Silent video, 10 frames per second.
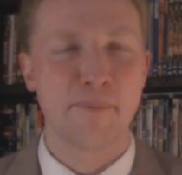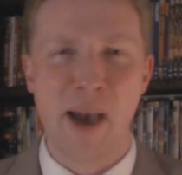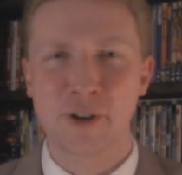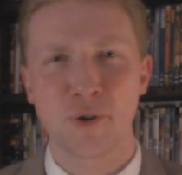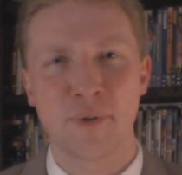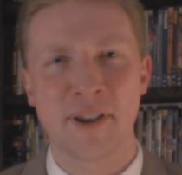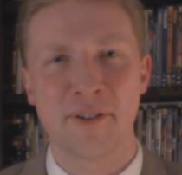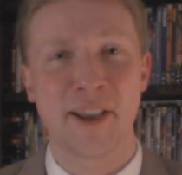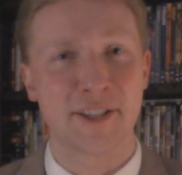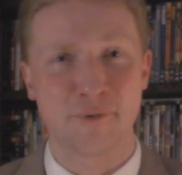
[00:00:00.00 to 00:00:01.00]
Patrick O'Neill
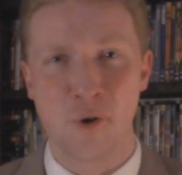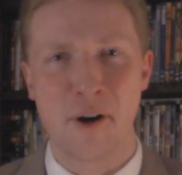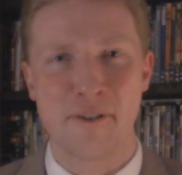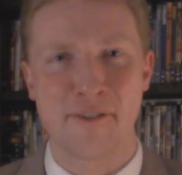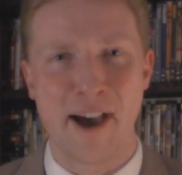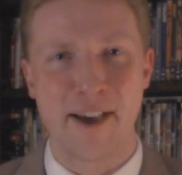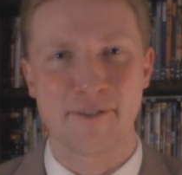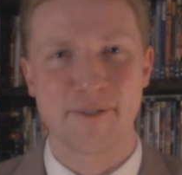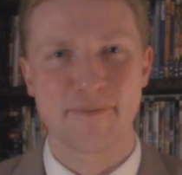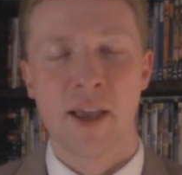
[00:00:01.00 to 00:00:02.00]
gets 4 out of
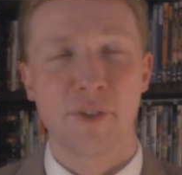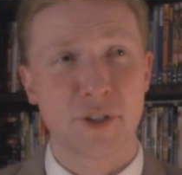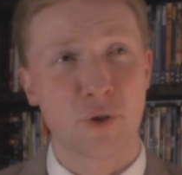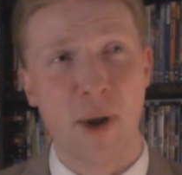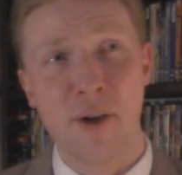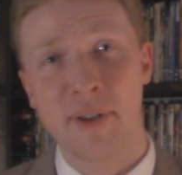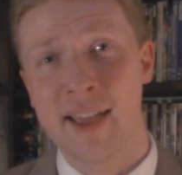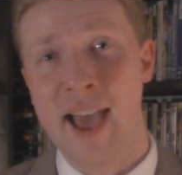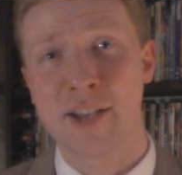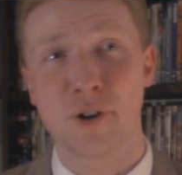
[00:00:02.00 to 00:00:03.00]
5. The surrounding
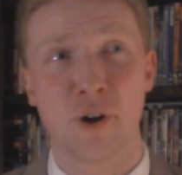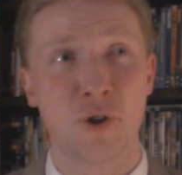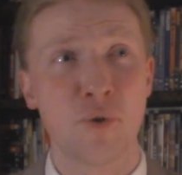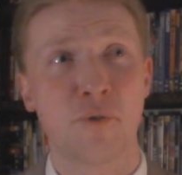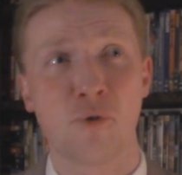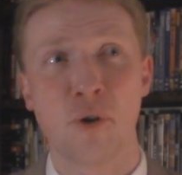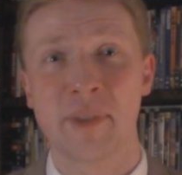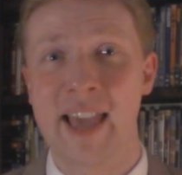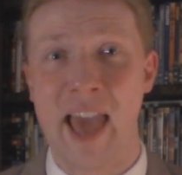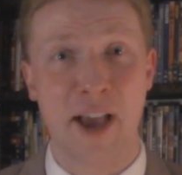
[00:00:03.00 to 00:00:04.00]
cast are
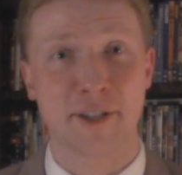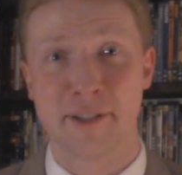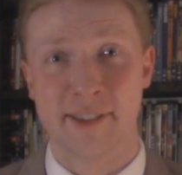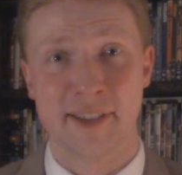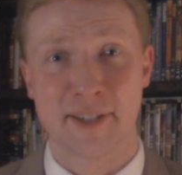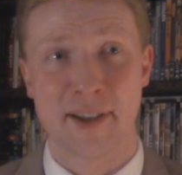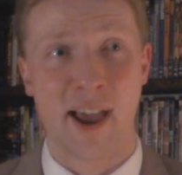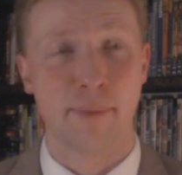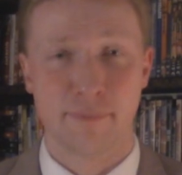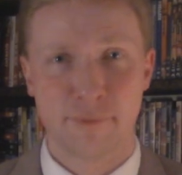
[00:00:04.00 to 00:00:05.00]
uniformly excellent this
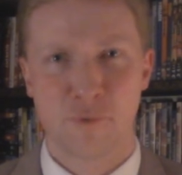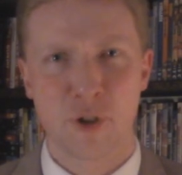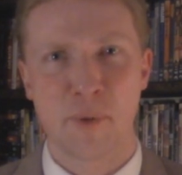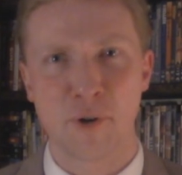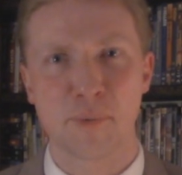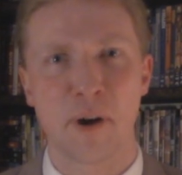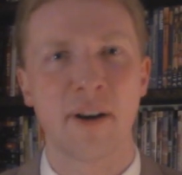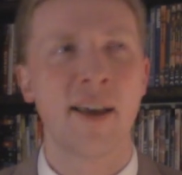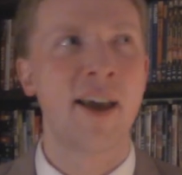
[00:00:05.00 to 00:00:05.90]
time, for the most part.